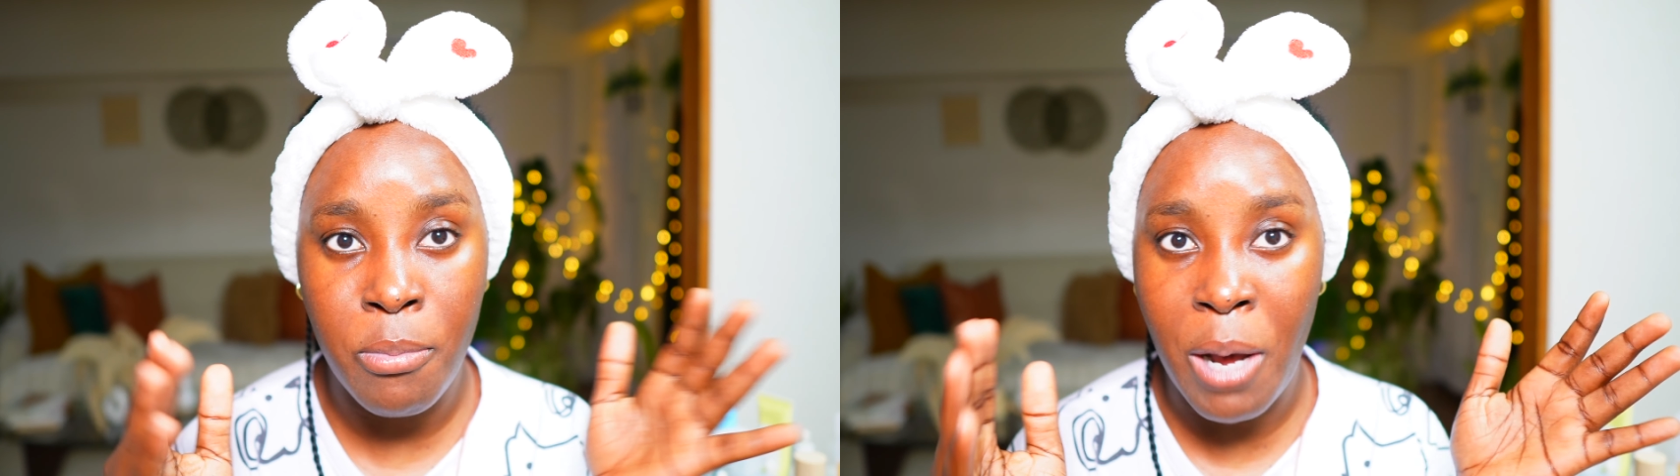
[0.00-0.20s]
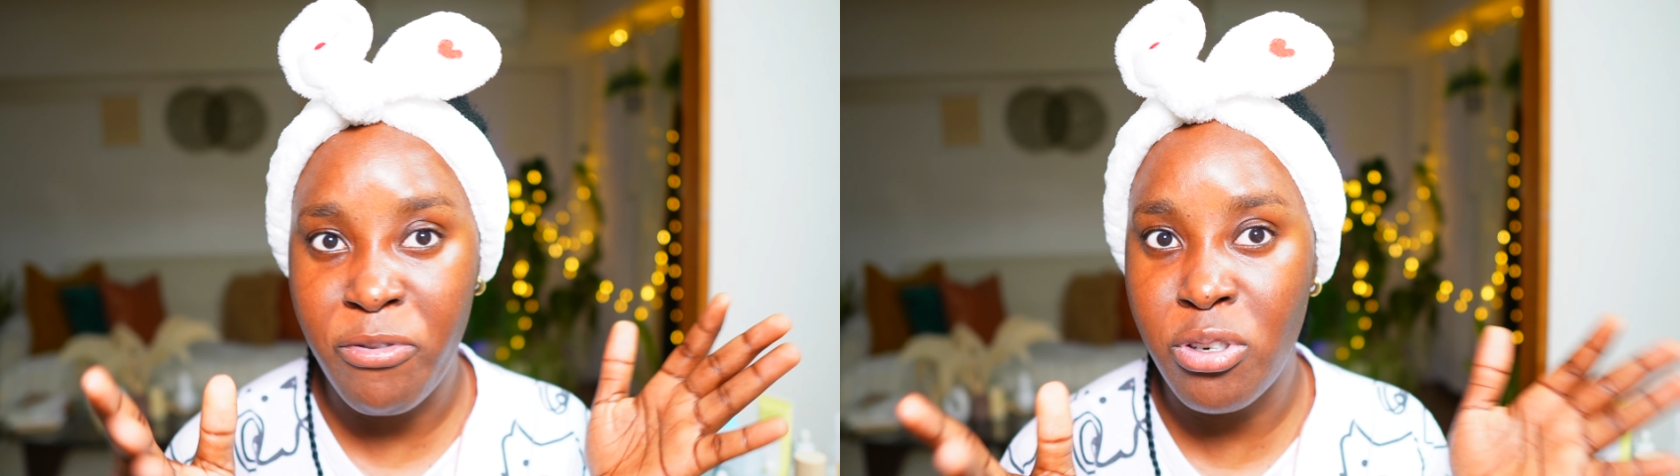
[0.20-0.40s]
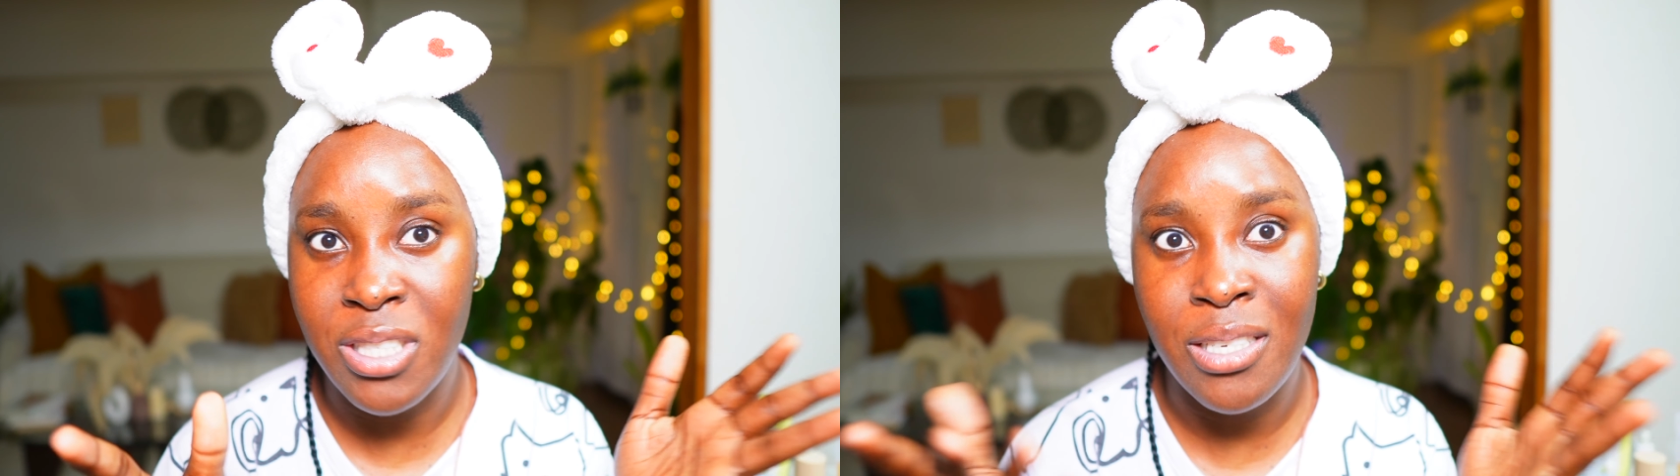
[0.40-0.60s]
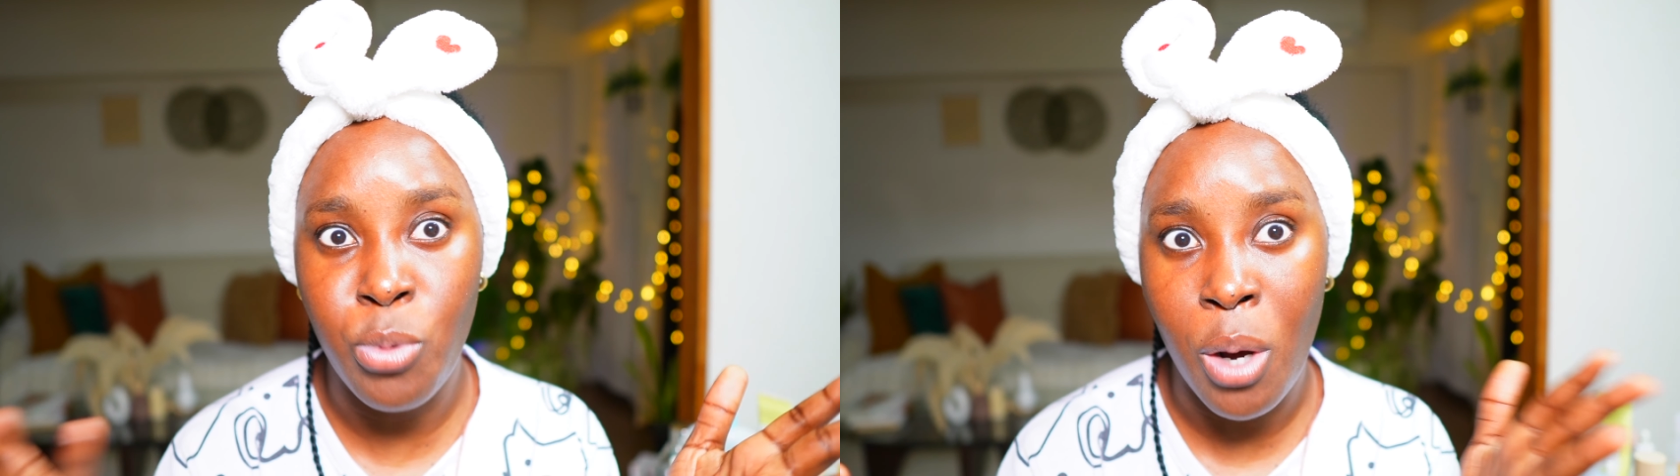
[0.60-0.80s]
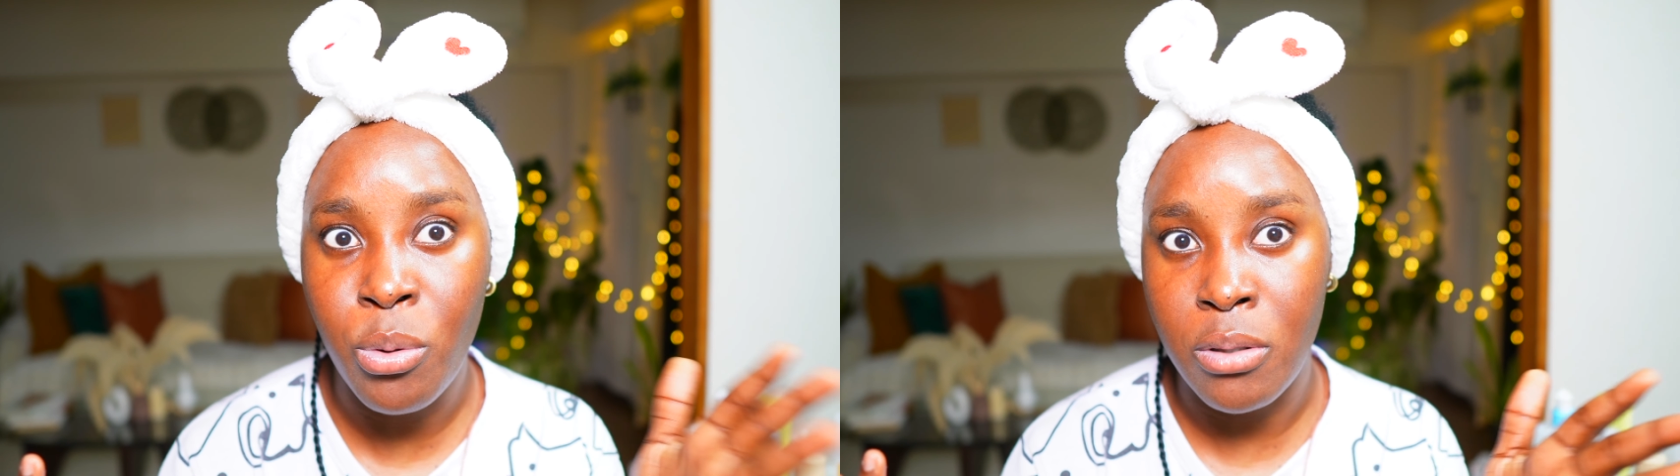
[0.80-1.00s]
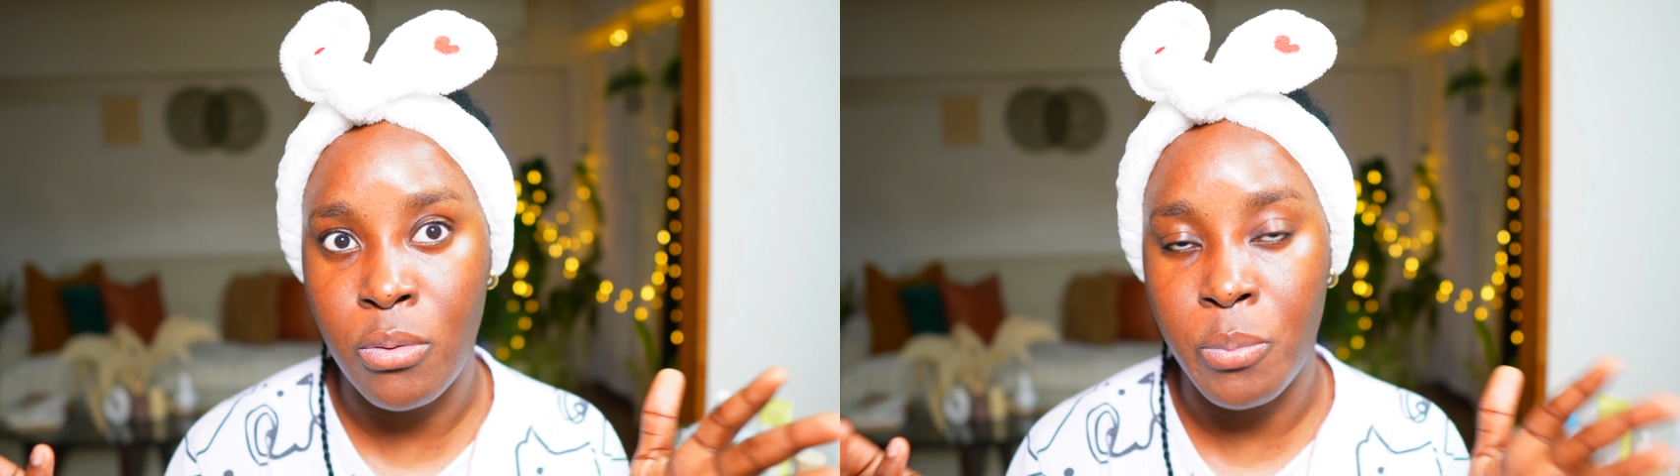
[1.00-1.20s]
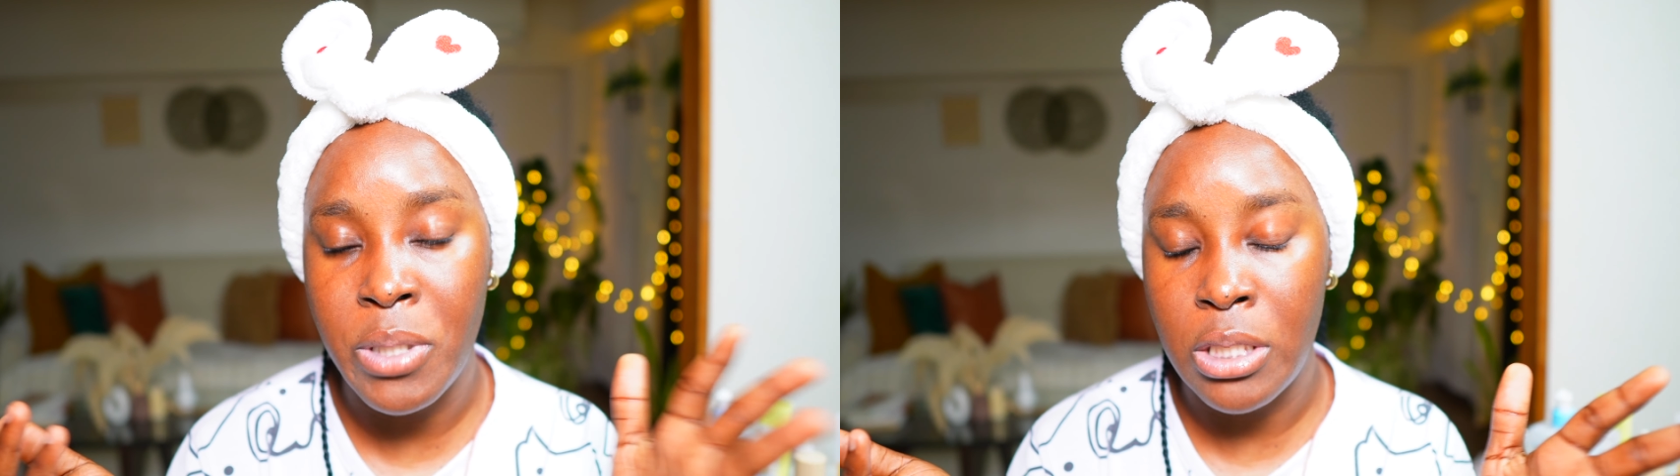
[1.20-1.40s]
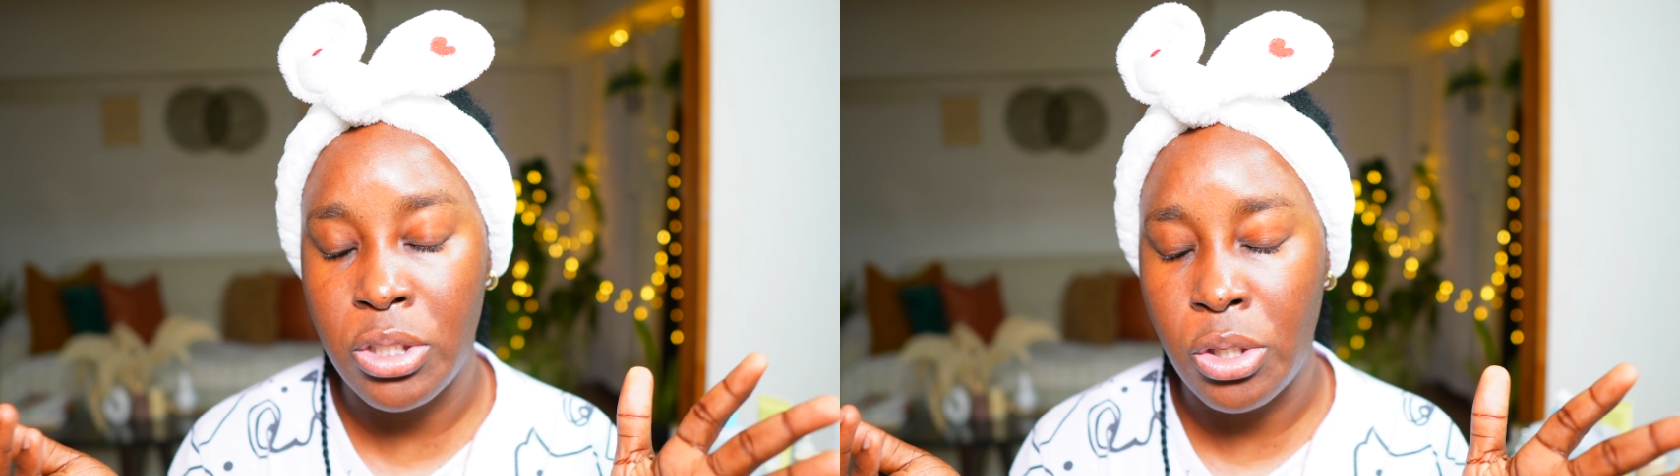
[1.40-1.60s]
of course I wouldn't do the
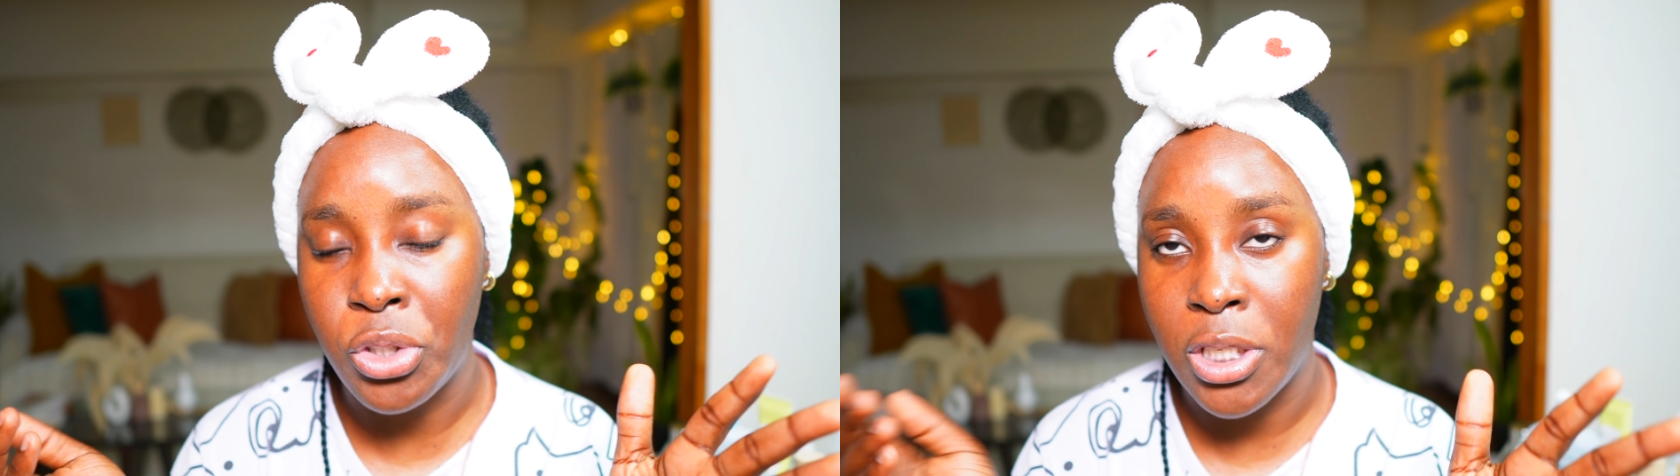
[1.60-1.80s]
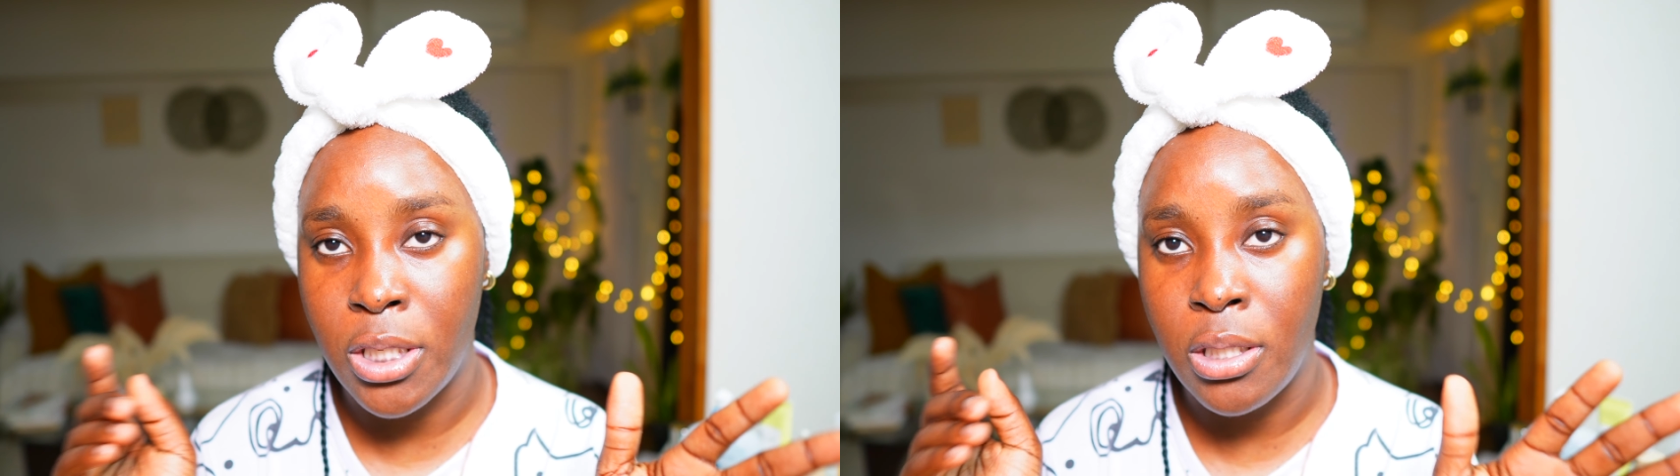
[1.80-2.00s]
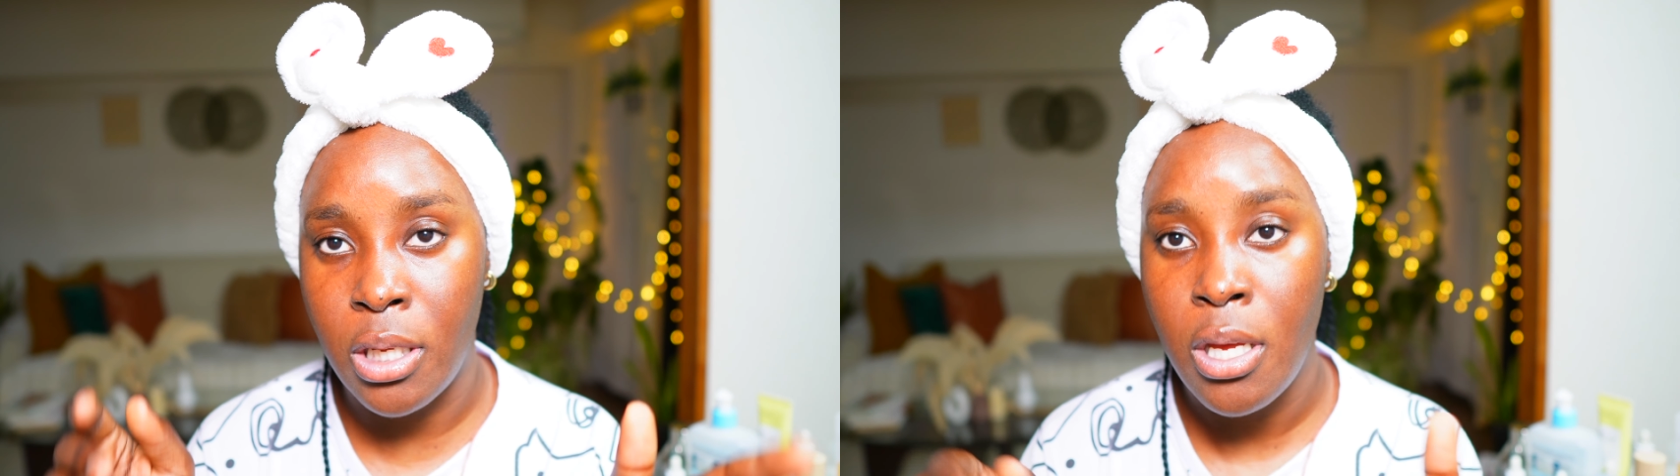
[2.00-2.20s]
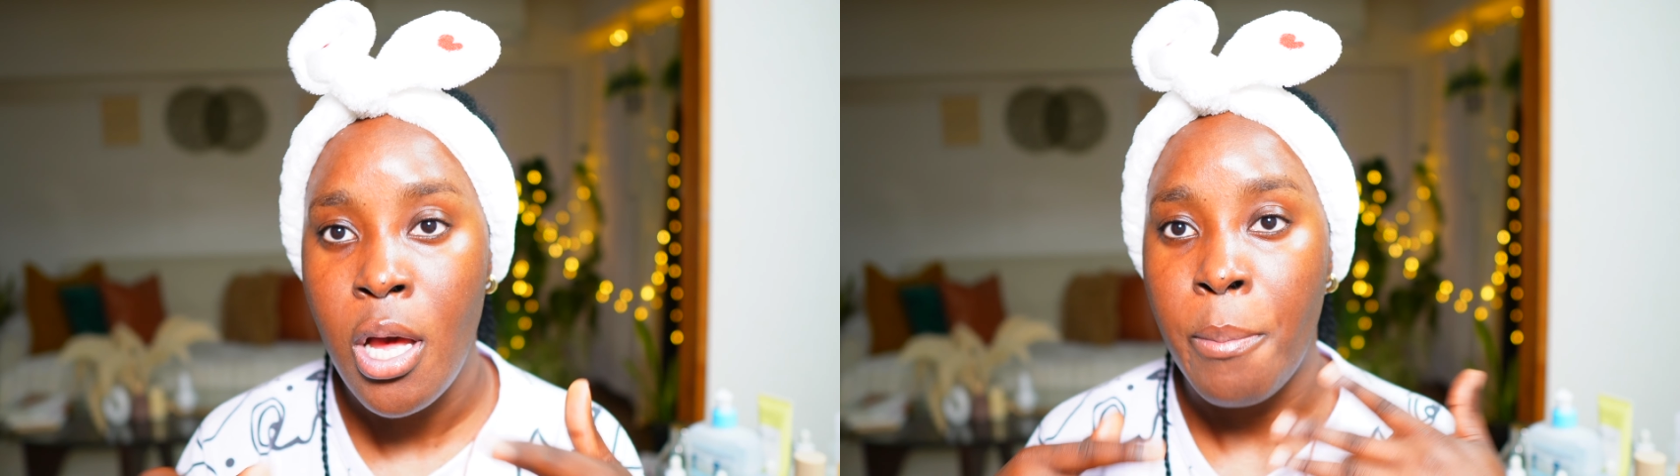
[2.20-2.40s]
peeling solution any day,